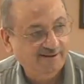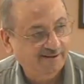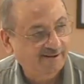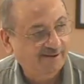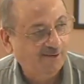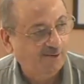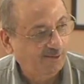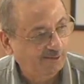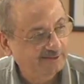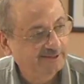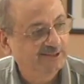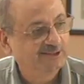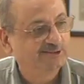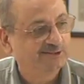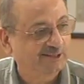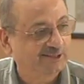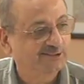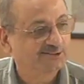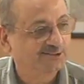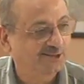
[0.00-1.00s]
All these
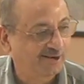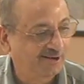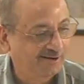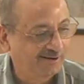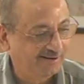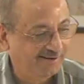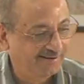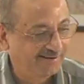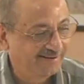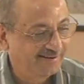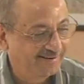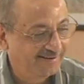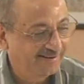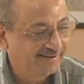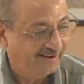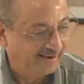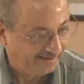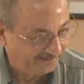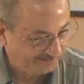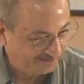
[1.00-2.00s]
things are
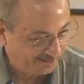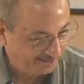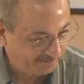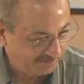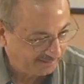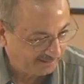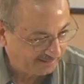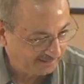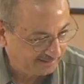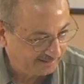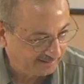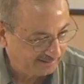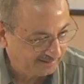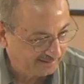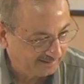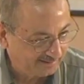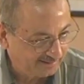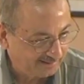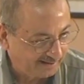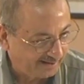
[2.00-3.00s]
in their blood.
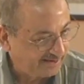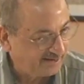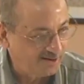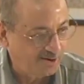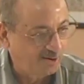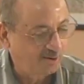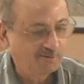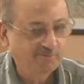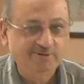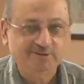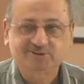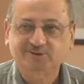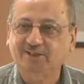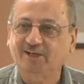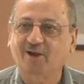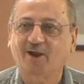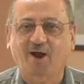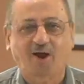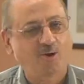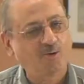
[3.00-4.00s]
And I always
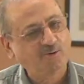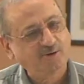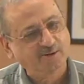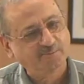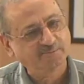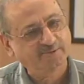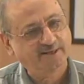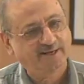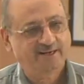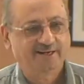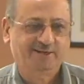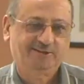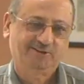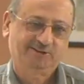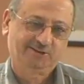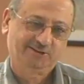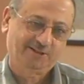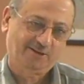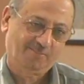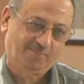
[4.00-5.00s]
say, how come it is
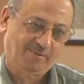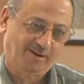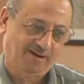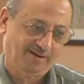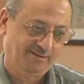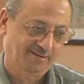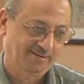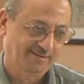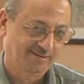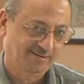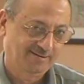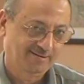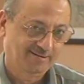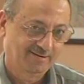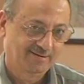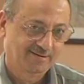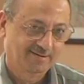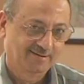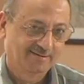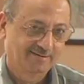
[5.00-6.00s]
in the blood?
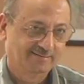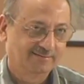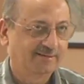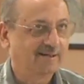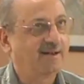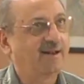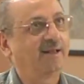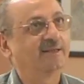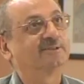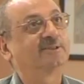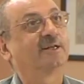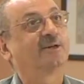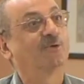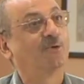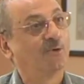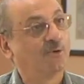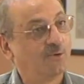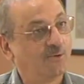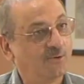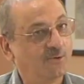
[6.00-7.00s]
Then I said,
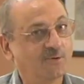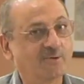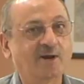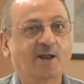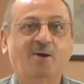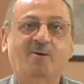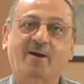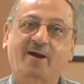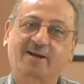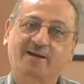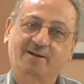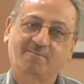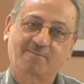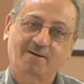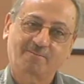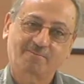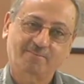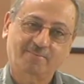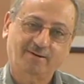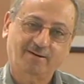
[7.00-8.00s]
oh, now I
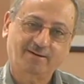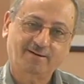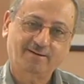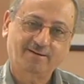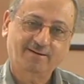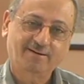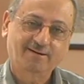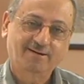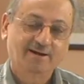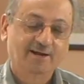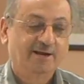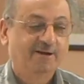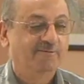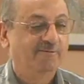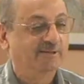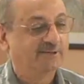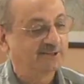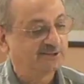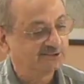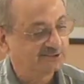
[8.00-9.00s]
remember.
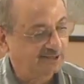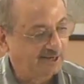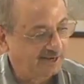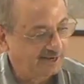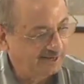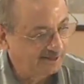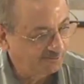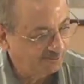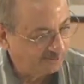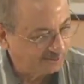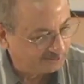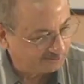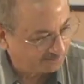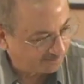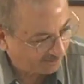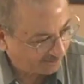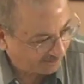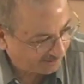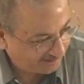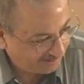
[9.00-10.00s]
When the child was
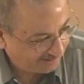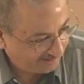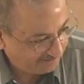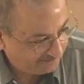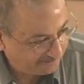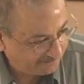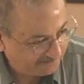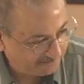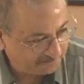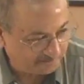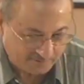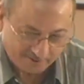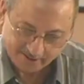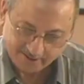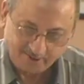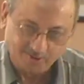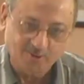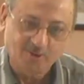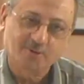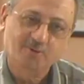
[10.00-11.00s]
born,
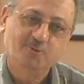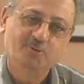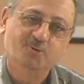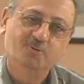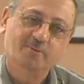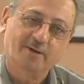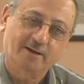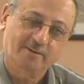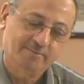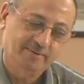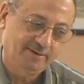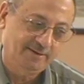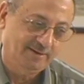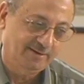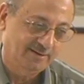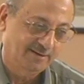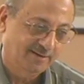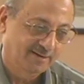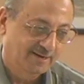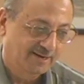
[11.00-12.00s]
new baby,
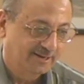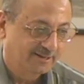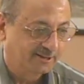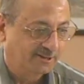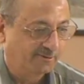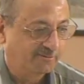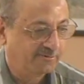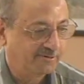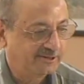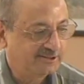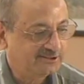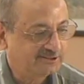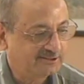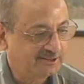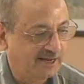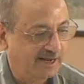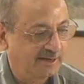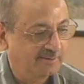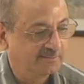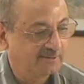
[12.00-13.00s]
the first
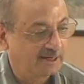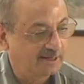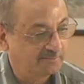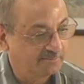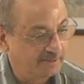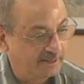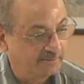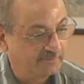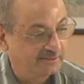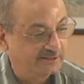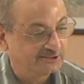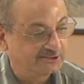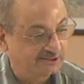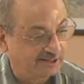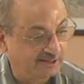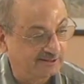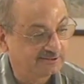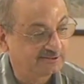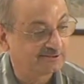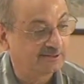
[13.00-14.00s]
time that baby
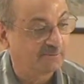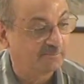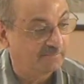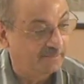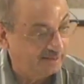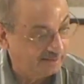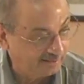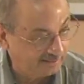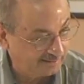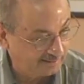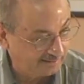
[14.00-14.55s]
sucks the milk